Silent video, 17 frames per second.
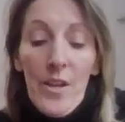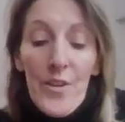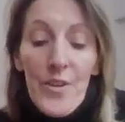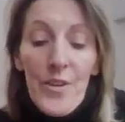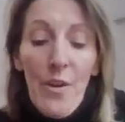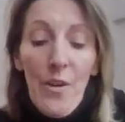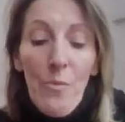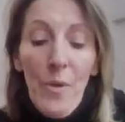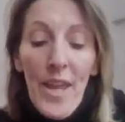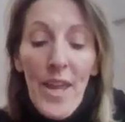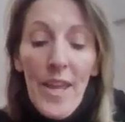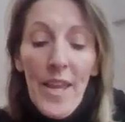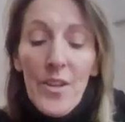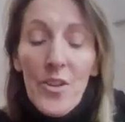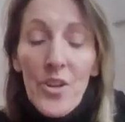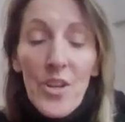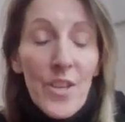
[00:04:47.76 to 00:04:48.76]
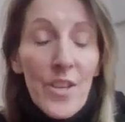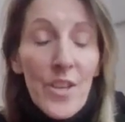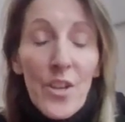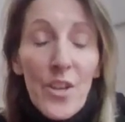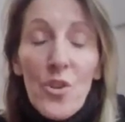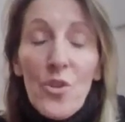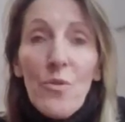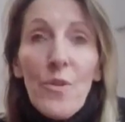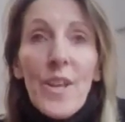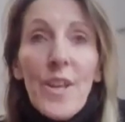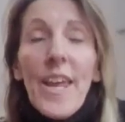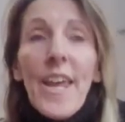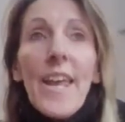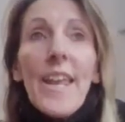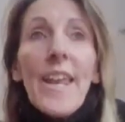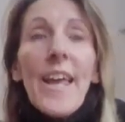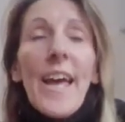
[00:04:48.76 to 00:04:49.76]
So we're here just to join
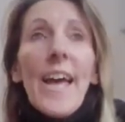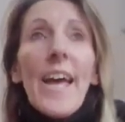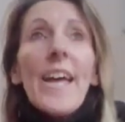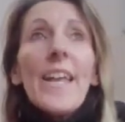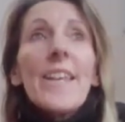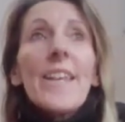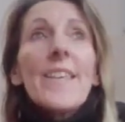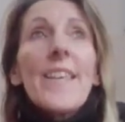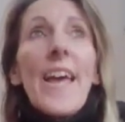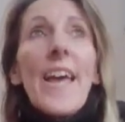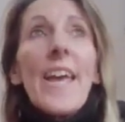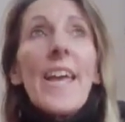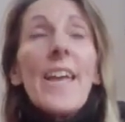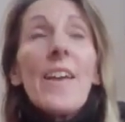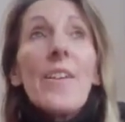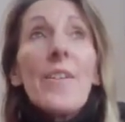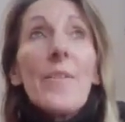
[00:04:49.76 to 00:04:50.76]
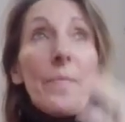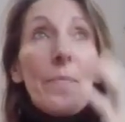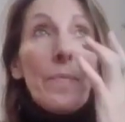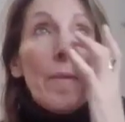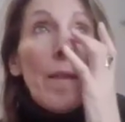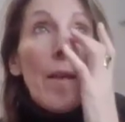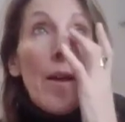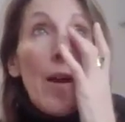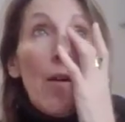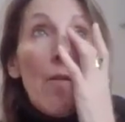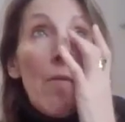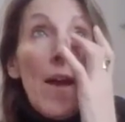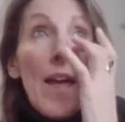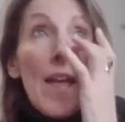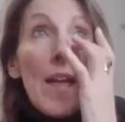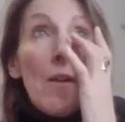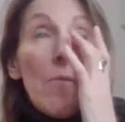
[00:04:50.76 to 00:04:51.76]
in and say,
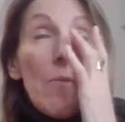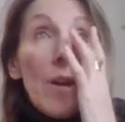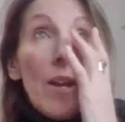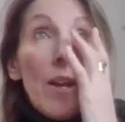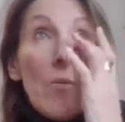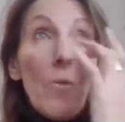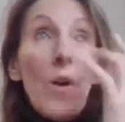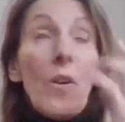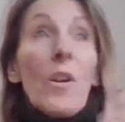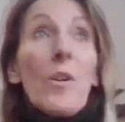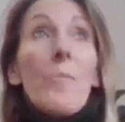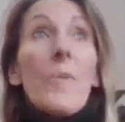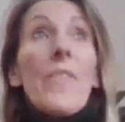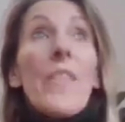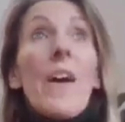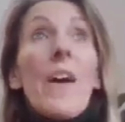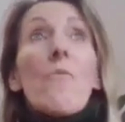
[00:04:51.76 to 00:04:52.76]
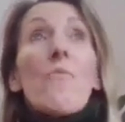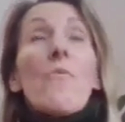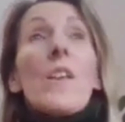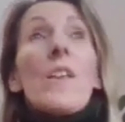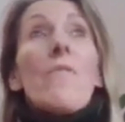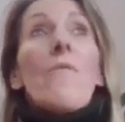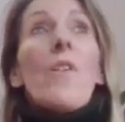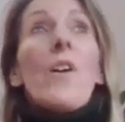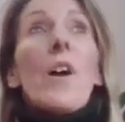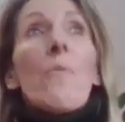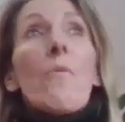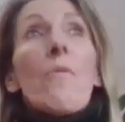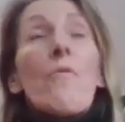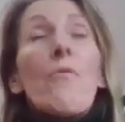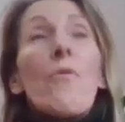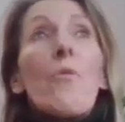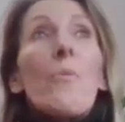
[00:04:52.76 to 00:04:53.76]
hooray, we're going to welcome in that really
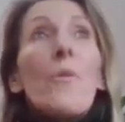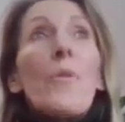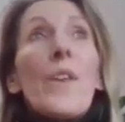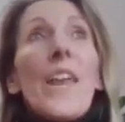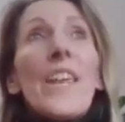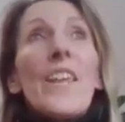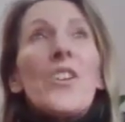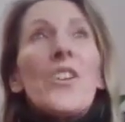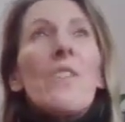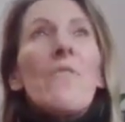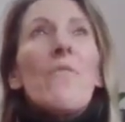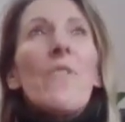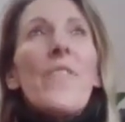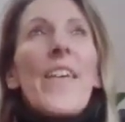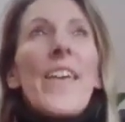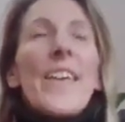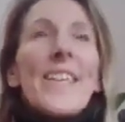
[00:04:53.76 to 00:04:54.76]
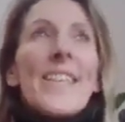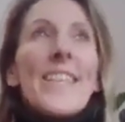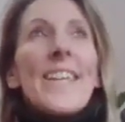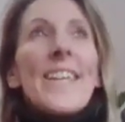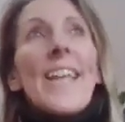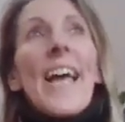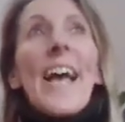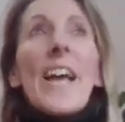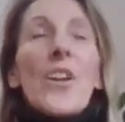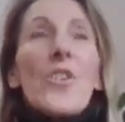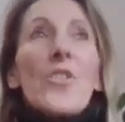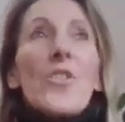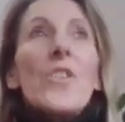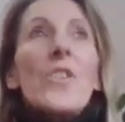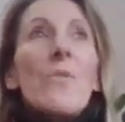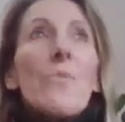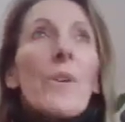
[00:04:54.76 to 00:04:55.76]
vibrant full moon energy for these
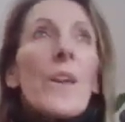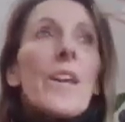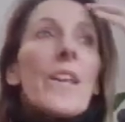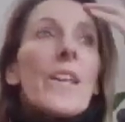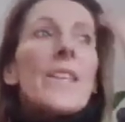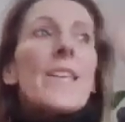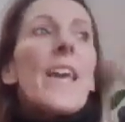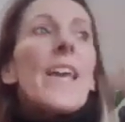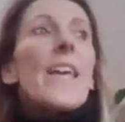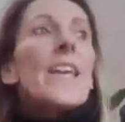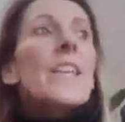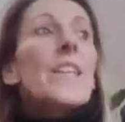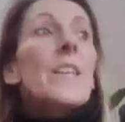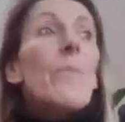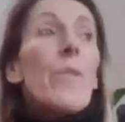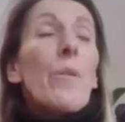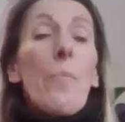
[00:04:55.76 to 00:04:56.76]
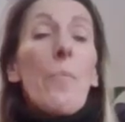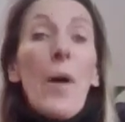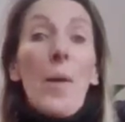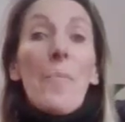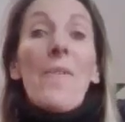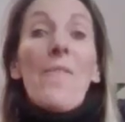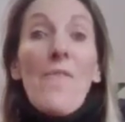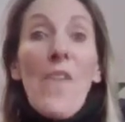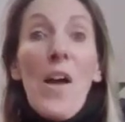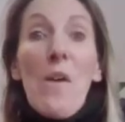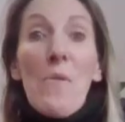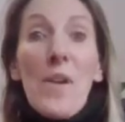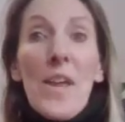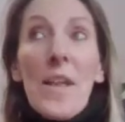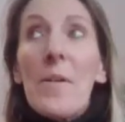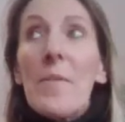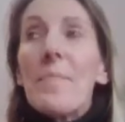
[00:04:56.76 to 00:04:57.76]
actions that we're going to take. Some of them might be they're
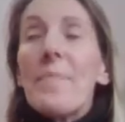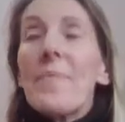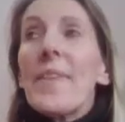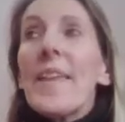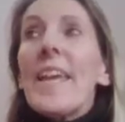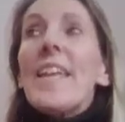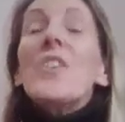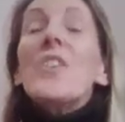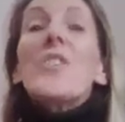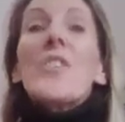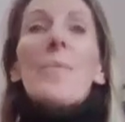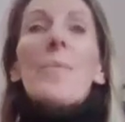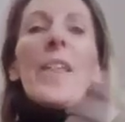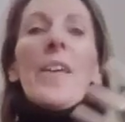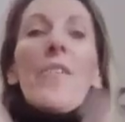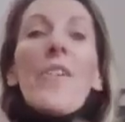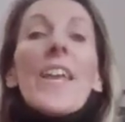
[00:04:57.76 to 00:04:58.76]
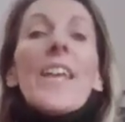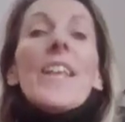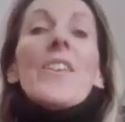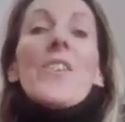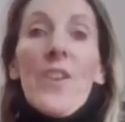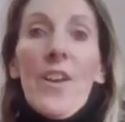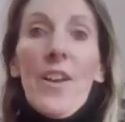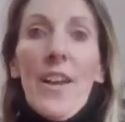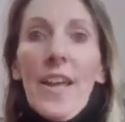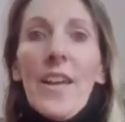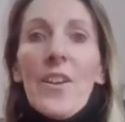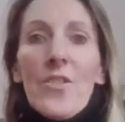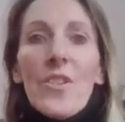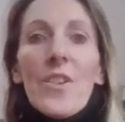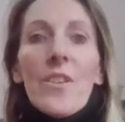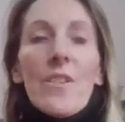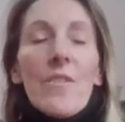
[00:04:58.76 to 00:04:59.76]
very internal
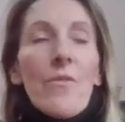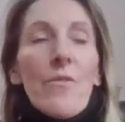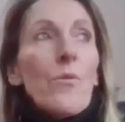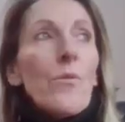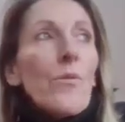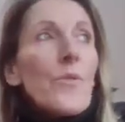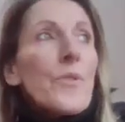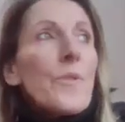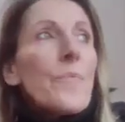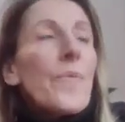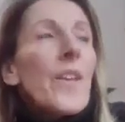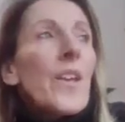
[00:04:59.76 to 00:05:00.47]
actions, of course.